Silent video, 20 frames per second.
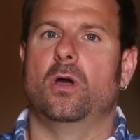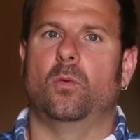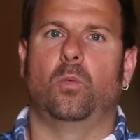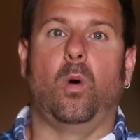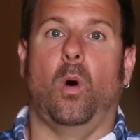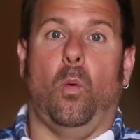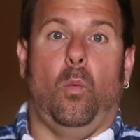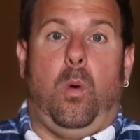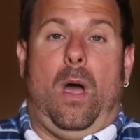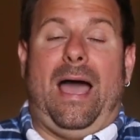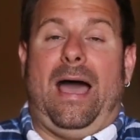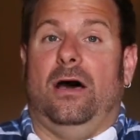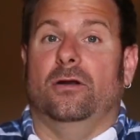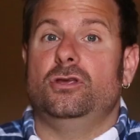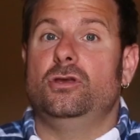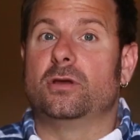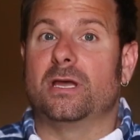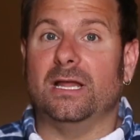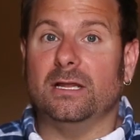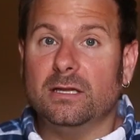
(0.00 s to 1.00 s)
Well, how
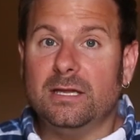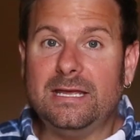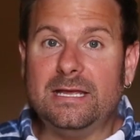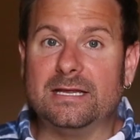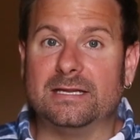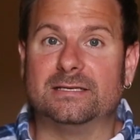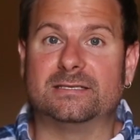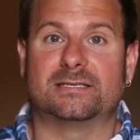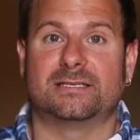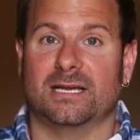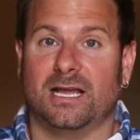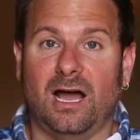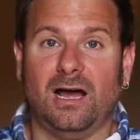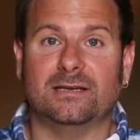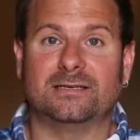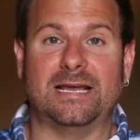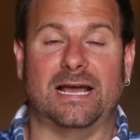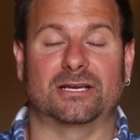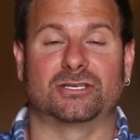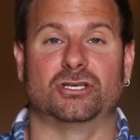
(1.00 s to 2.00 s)
do you get leads to
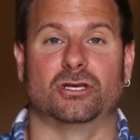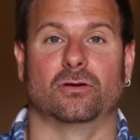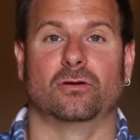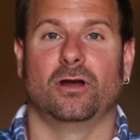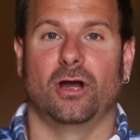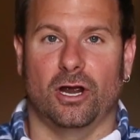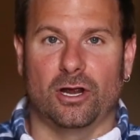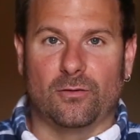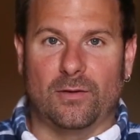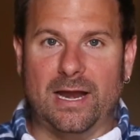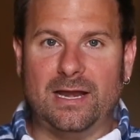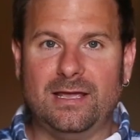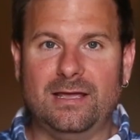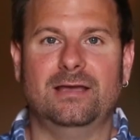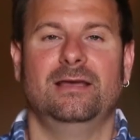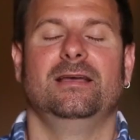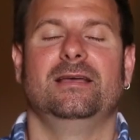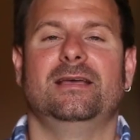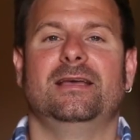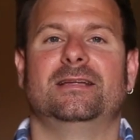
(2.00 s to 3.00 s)
contact you? Are you
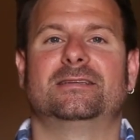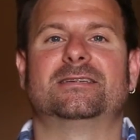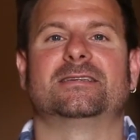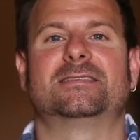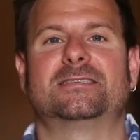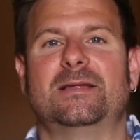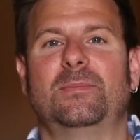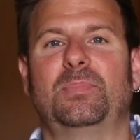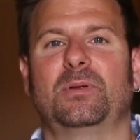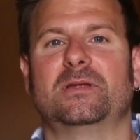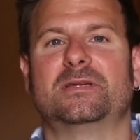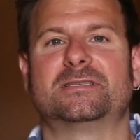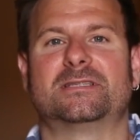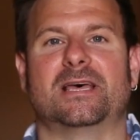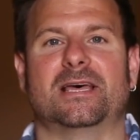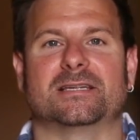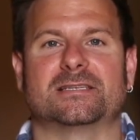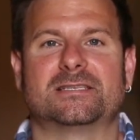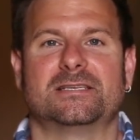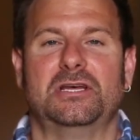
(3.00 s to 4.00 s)
ready? It's as simple as
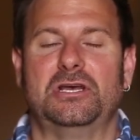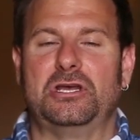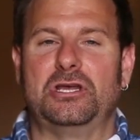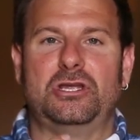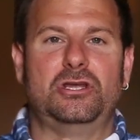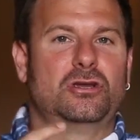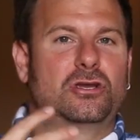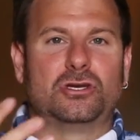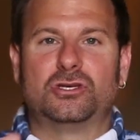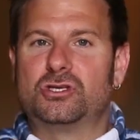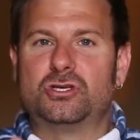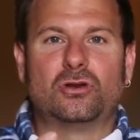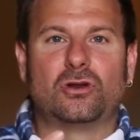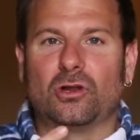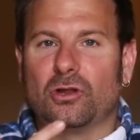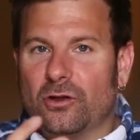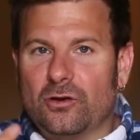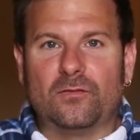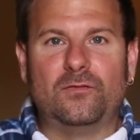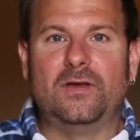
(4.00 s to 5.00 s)
this. You could shoot a
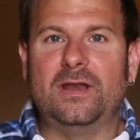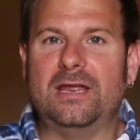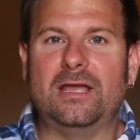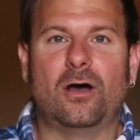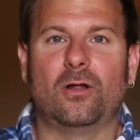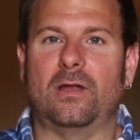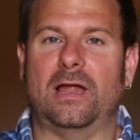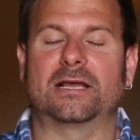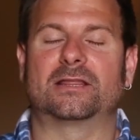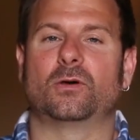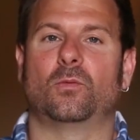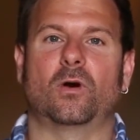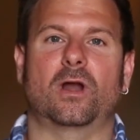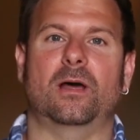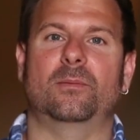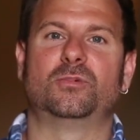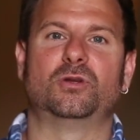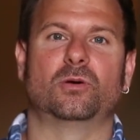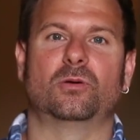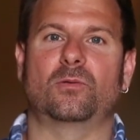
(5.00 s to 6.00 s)
little video like the one
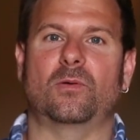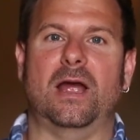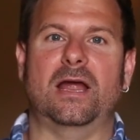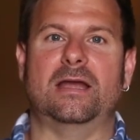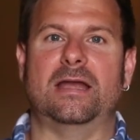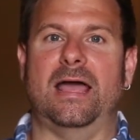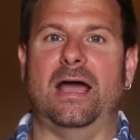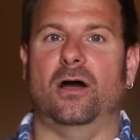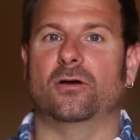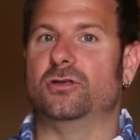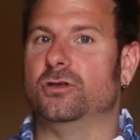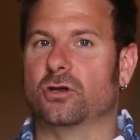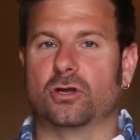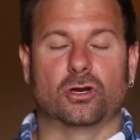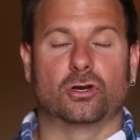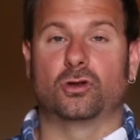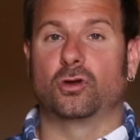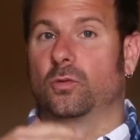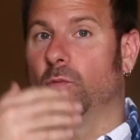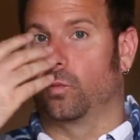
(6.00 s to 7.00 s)
I'm doing right now. You
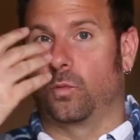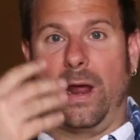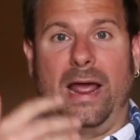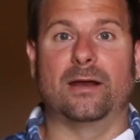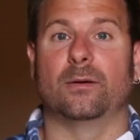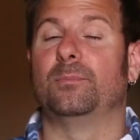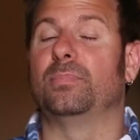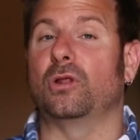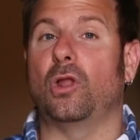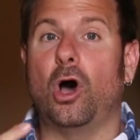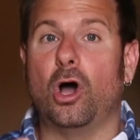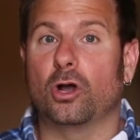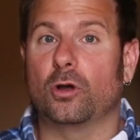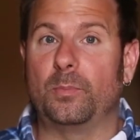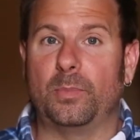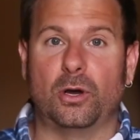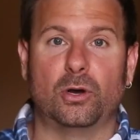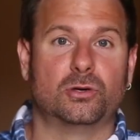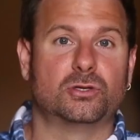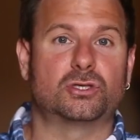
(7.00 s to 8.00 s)
could write a
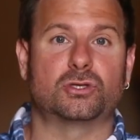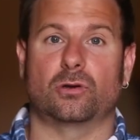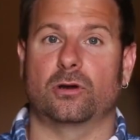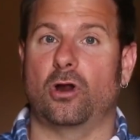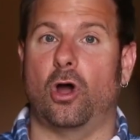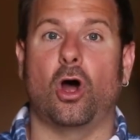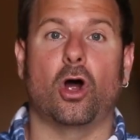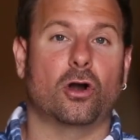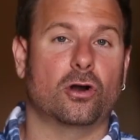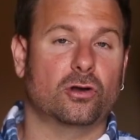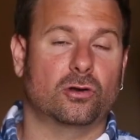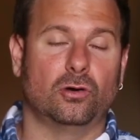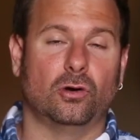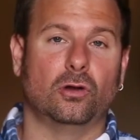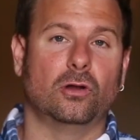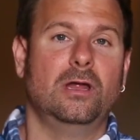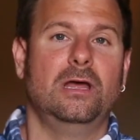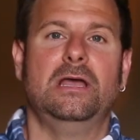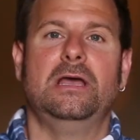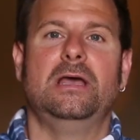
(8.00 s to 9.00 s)
blog post or an
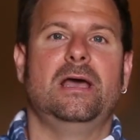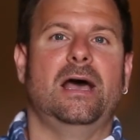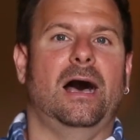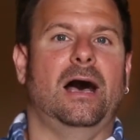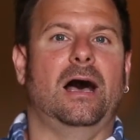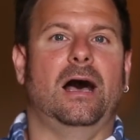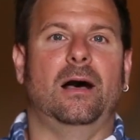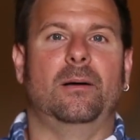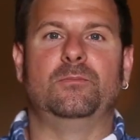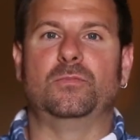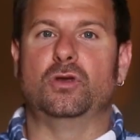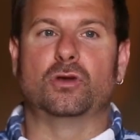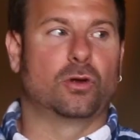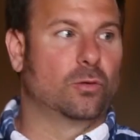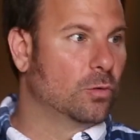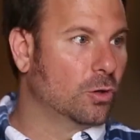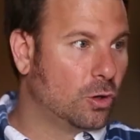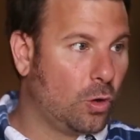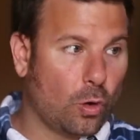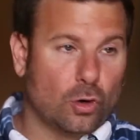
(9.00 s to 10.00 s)
article. You
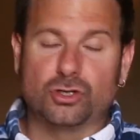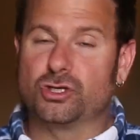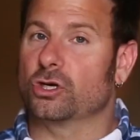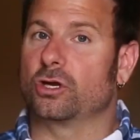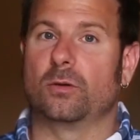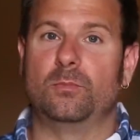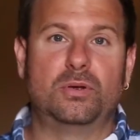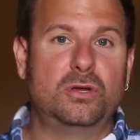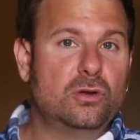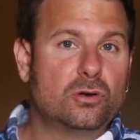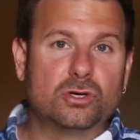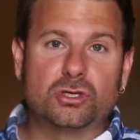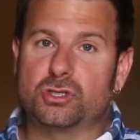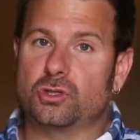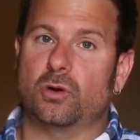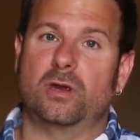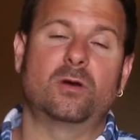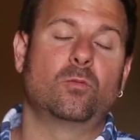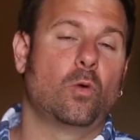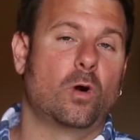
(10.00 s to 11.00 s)
could record your computer
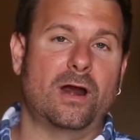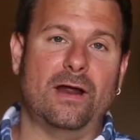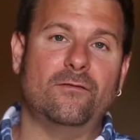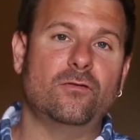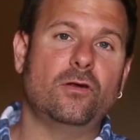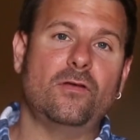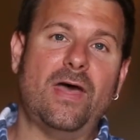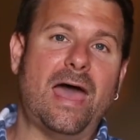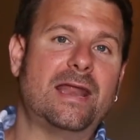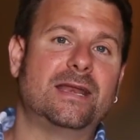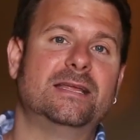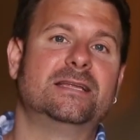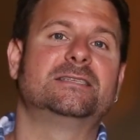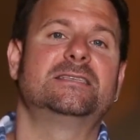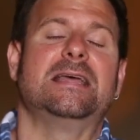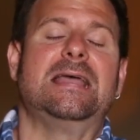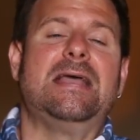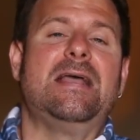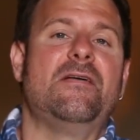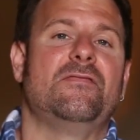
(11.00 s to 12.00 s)
screen, whatever that
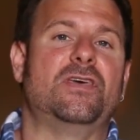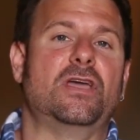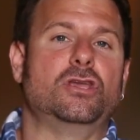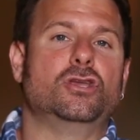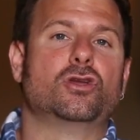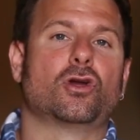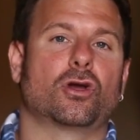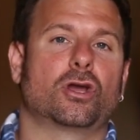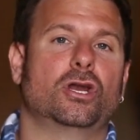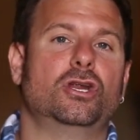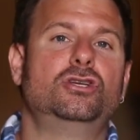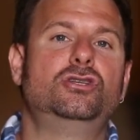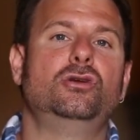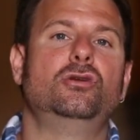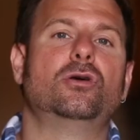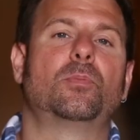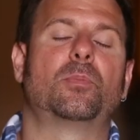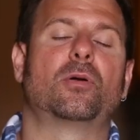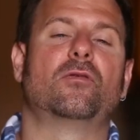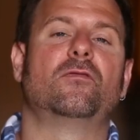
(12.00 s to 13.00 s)
is that you're going to do
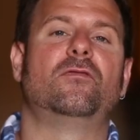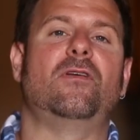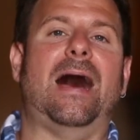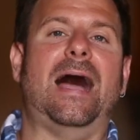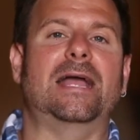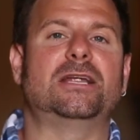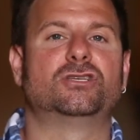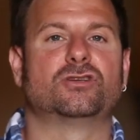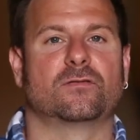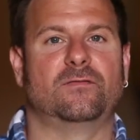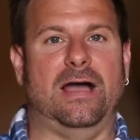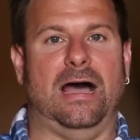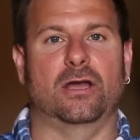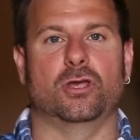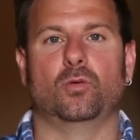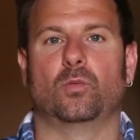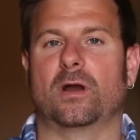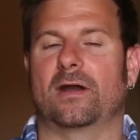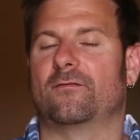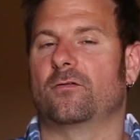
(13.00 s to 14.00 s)
to provide your
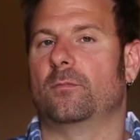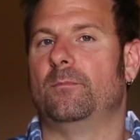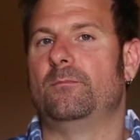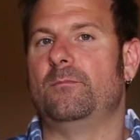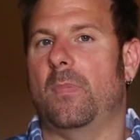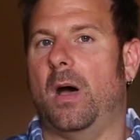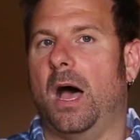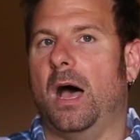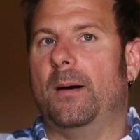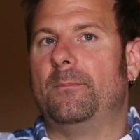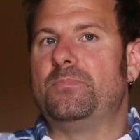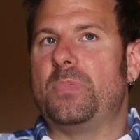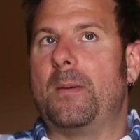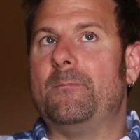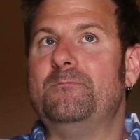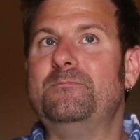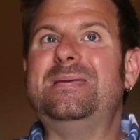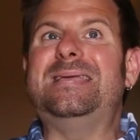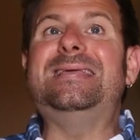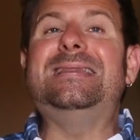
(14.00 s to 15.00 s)
value, whatever
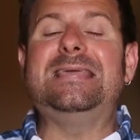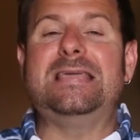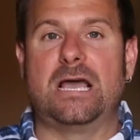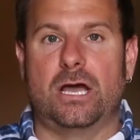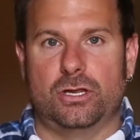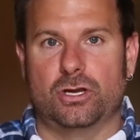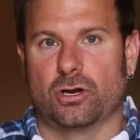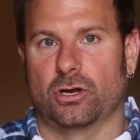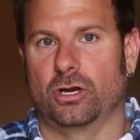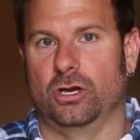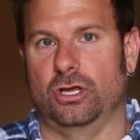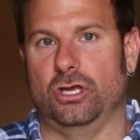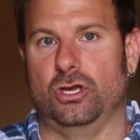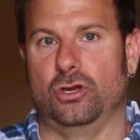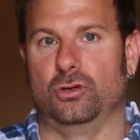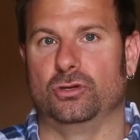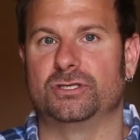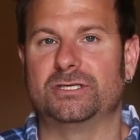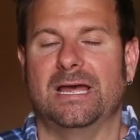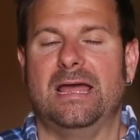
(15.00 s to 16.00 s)
media you're going to
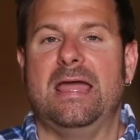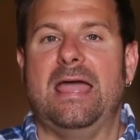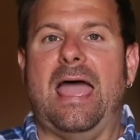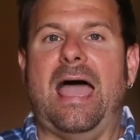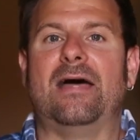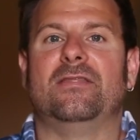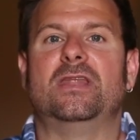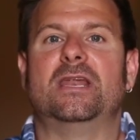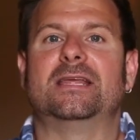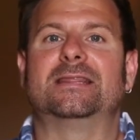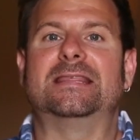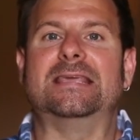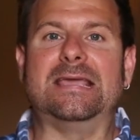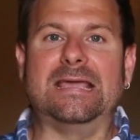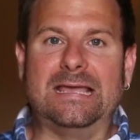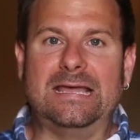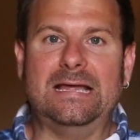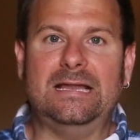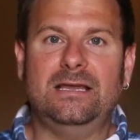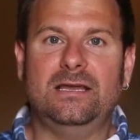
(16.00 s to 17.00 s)
use. And then at
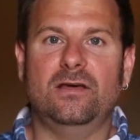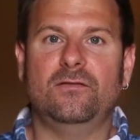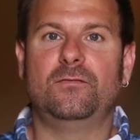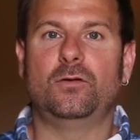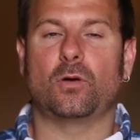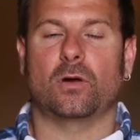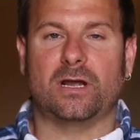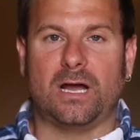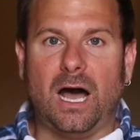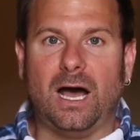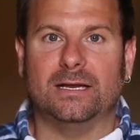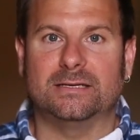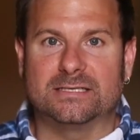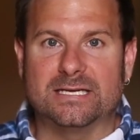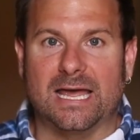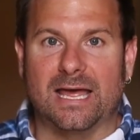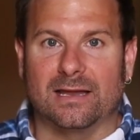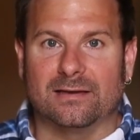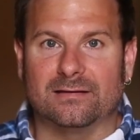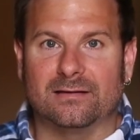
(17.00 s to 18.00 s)
the end of your
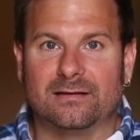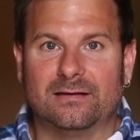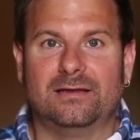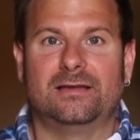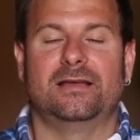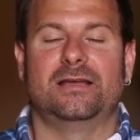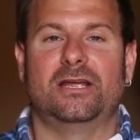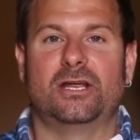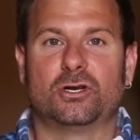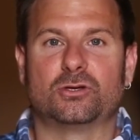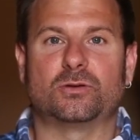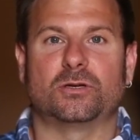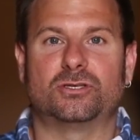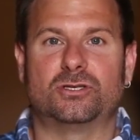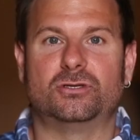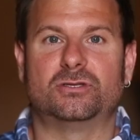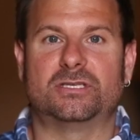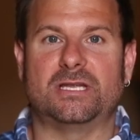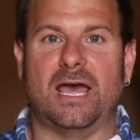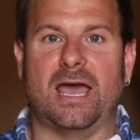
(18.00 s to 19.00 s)
content, here's
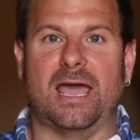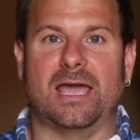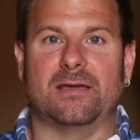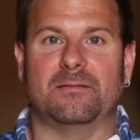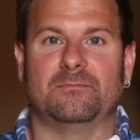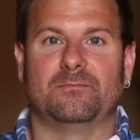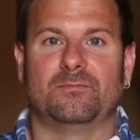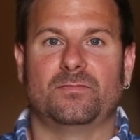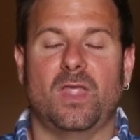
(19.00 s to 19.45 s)
what you say.